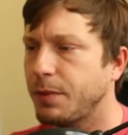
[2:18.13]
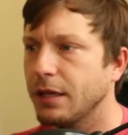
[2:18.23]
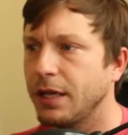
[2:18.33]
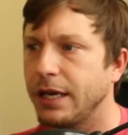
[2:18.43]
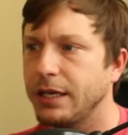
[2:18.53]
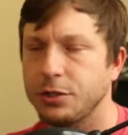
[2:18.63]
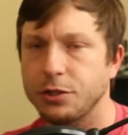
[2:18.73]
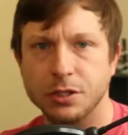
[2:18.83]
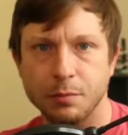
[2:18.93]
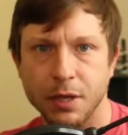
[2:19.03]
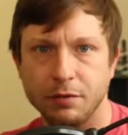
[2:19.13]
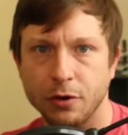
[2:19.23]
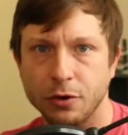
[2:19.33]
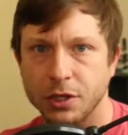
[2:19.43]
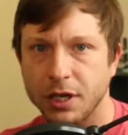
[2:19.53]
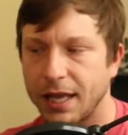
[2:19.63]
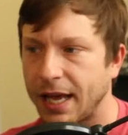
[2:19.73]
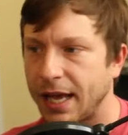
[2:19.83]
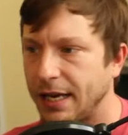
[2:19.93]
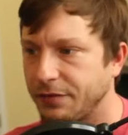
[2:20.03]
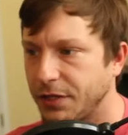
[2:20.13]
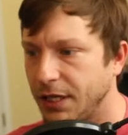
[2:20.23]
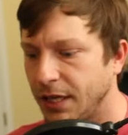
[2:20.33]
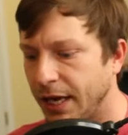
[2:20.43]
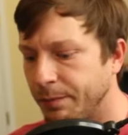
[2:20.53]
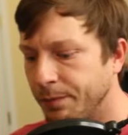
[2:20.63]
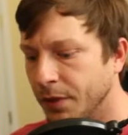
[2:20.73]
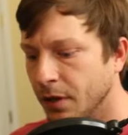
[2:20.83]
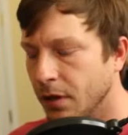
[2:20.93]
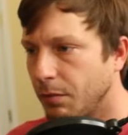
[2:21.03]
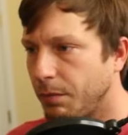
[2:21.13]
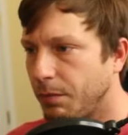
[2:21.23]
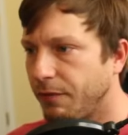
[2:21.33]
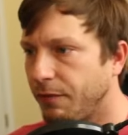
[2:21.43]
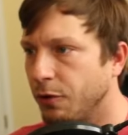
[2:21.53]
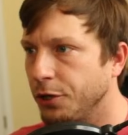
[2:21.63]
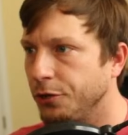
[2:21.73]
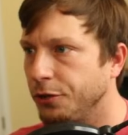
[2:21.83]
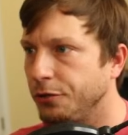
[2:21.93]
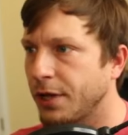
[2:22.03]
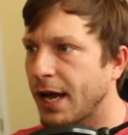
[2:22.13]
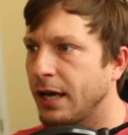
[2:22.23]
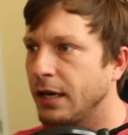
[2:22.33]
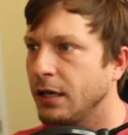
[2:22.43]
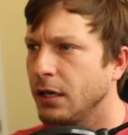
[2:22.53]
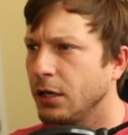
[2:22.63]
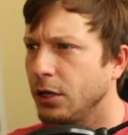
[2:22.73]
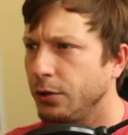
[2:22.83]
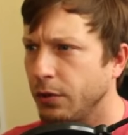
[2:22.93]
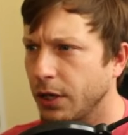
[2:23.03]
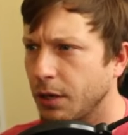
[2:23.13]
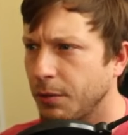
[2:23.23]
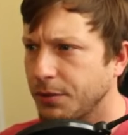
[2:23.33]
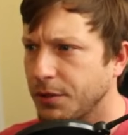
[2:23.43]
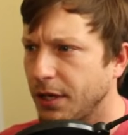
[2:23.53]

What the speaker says: land is just a mini version of that NFT land. But before you do that, you want to come up to the